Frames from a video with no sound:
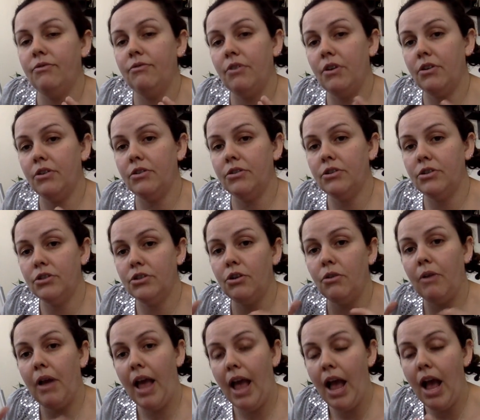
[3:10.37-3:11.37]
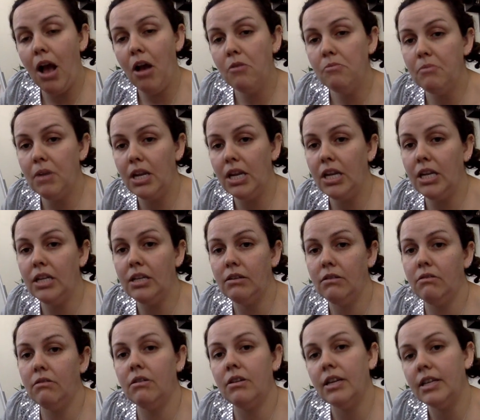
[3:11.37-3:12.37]
to show how many
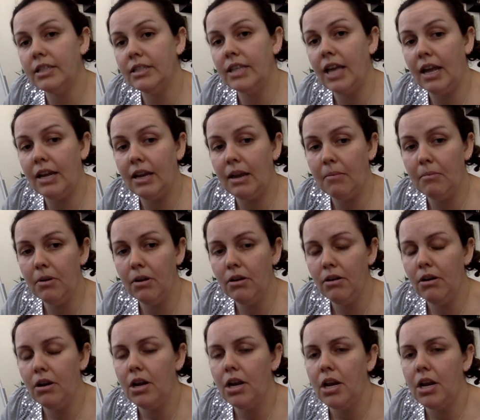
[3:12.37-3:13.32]
is that number.